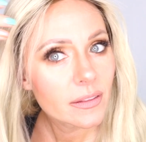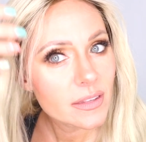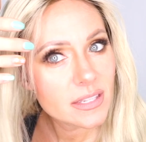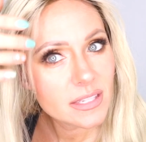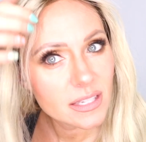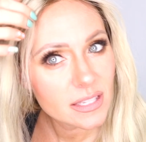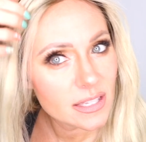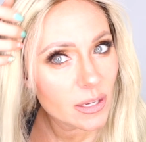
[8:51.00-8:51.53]
the
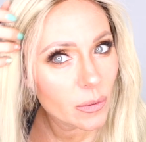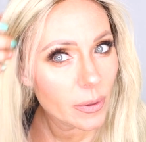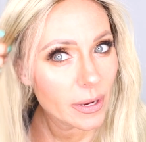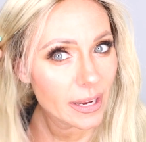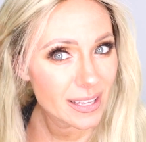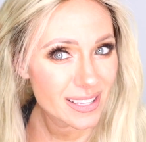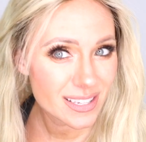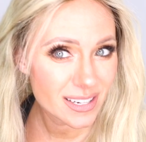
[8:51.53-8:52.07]
CC
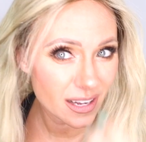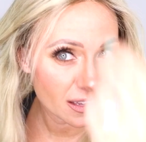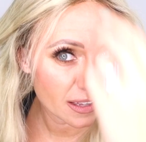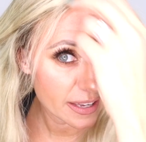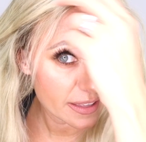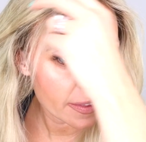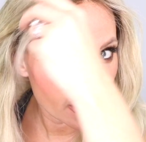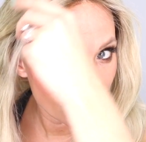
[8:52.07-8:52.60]
wig, it's not
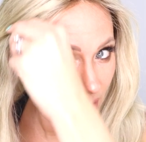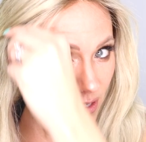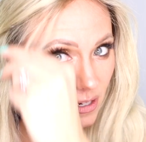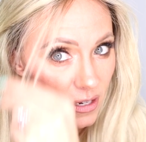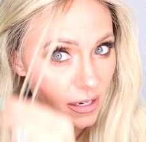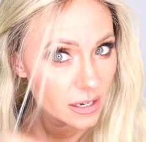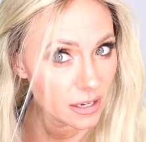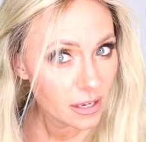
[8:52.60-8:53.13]
like that.
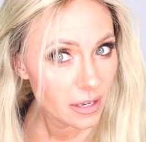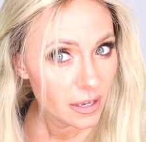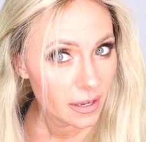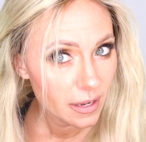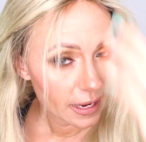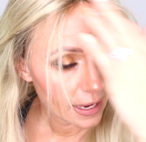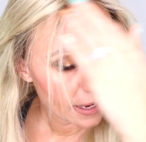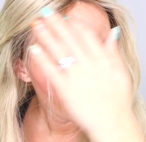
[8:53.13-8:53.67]

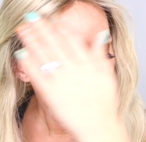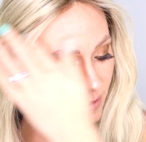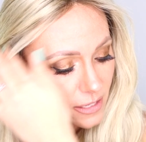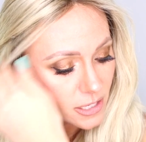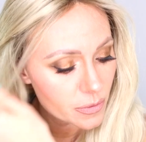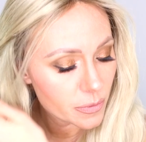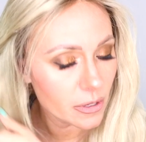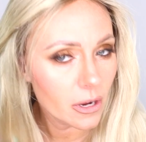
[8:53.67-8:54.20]
And
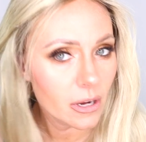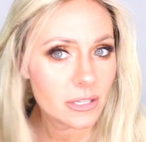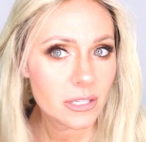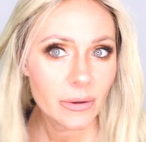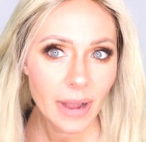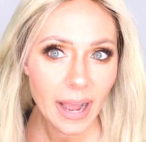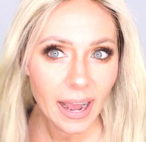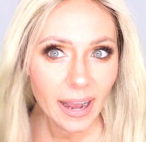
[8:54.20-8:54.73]
this one
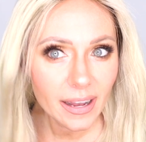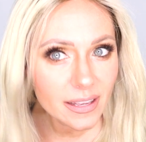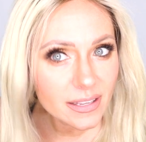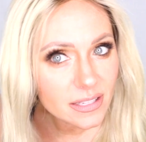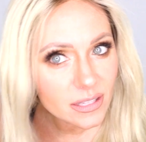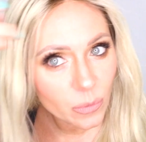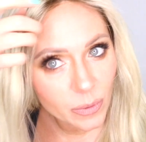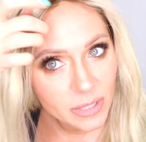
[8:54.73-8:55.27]
also
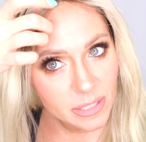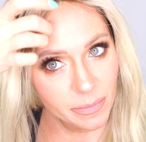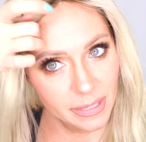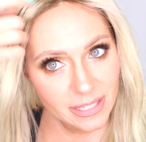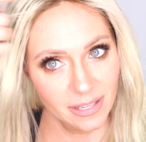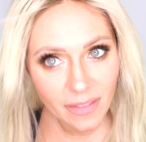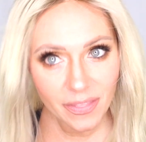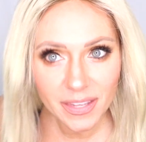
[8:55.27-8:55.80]
has the
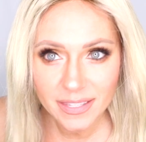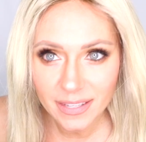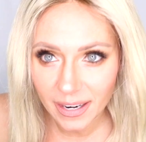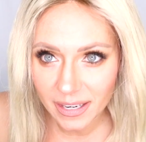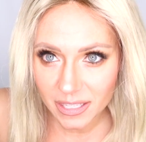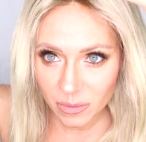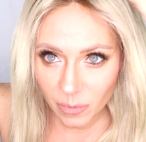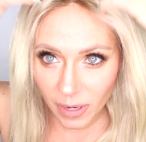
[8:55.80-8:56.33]
wispies on the
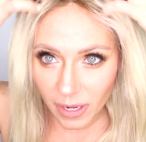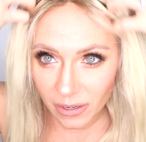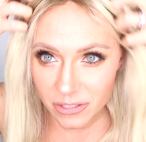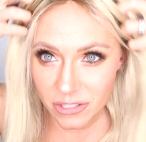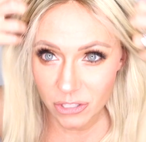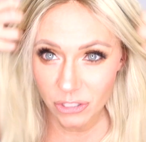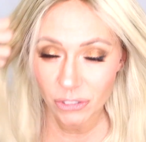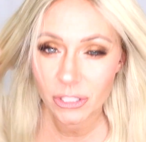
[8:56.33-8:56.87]
side as well.
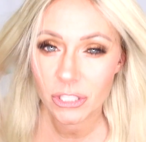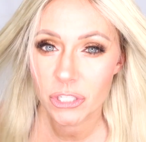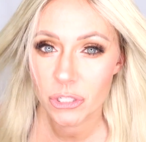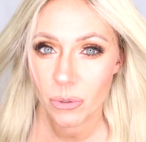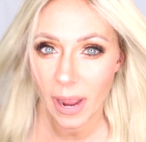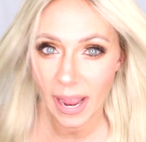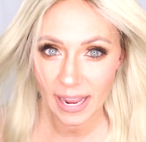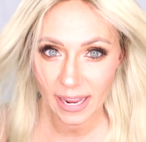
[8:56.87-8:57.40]
So you could
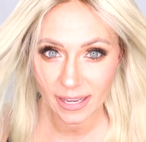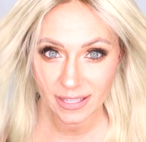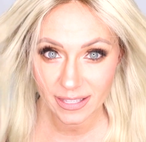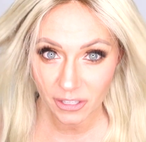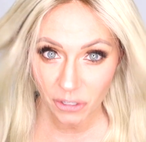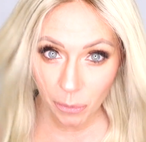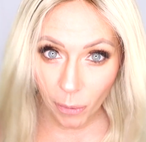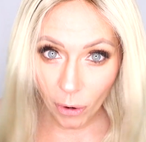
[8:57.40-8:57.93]
do a
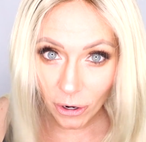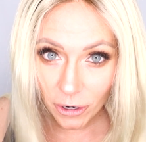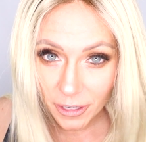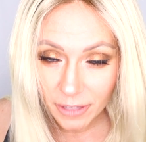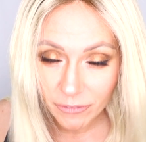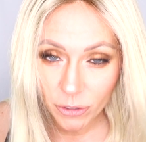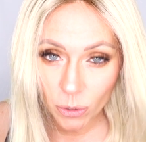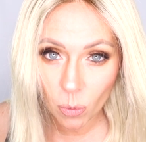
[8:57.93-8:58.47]
center
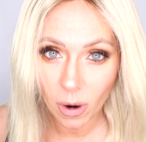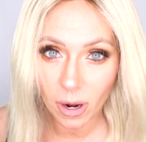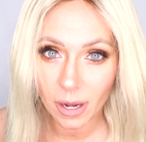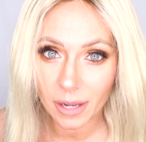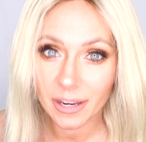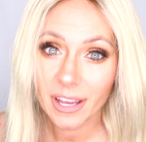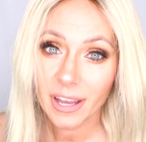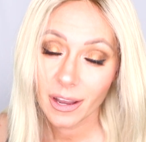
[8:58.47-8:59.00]
part if you
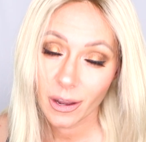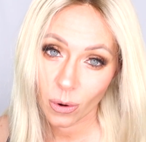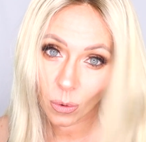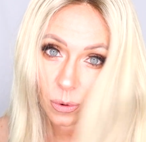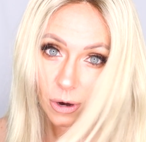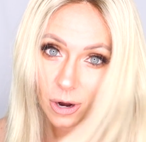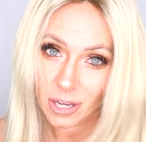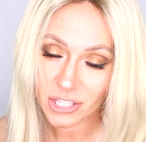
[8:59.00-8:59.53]
want,
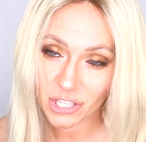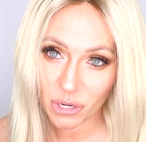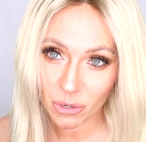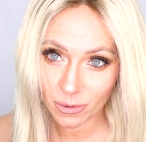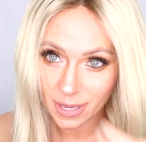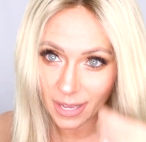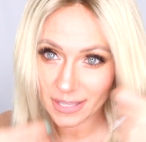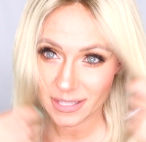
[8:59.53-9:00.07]
or
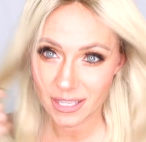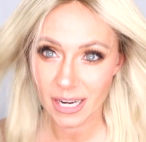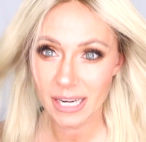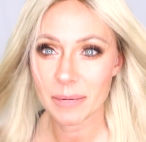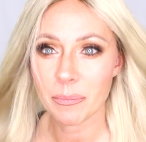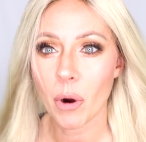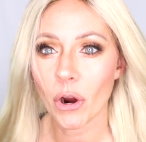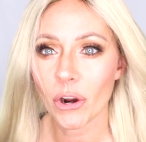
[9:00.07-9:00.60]
also a
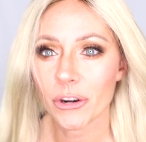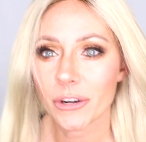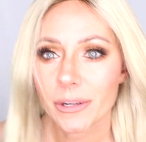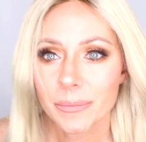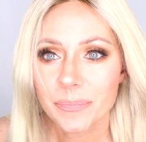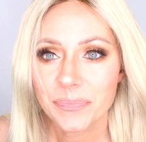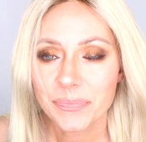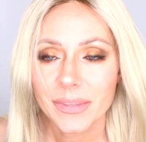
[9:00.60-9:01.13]
side part.
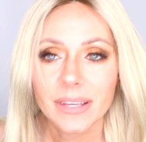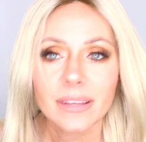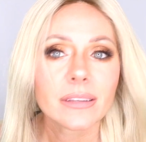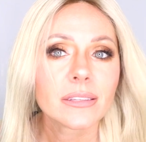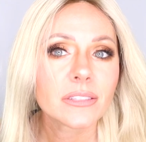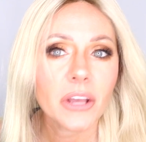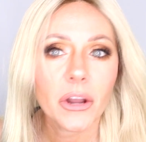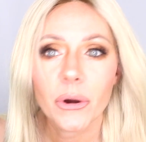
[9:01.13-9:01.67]

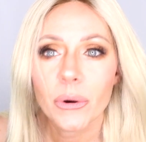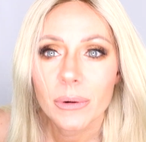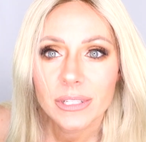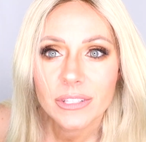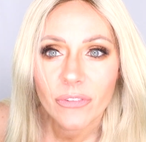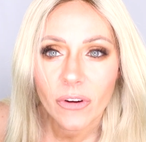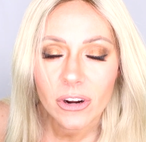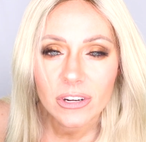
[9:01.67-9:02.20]
So
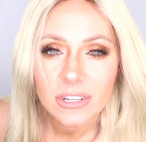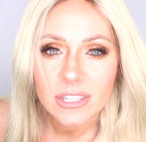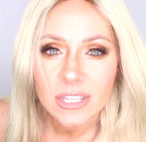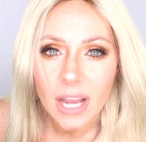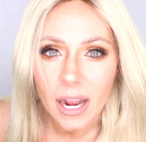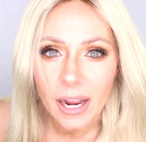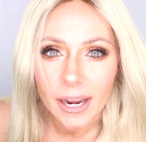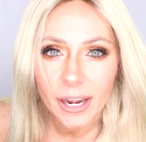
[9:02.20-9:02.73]
as far
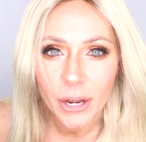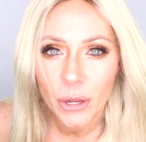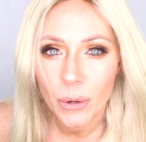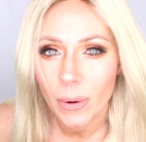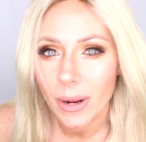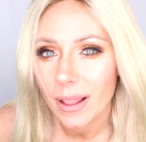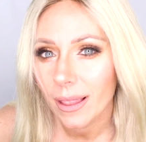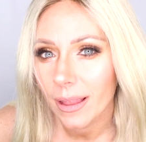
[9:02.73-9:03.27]
as I
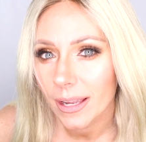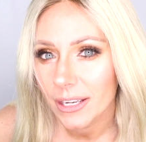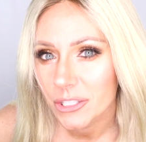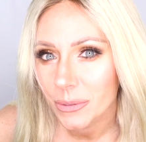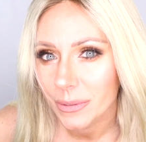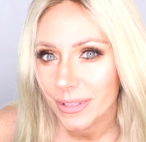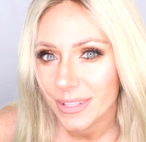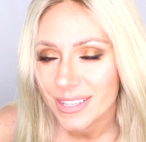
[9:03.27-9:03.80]
know, I like
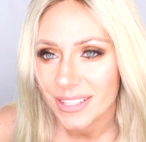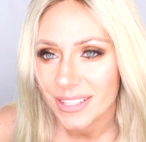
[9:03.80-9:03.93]
doing the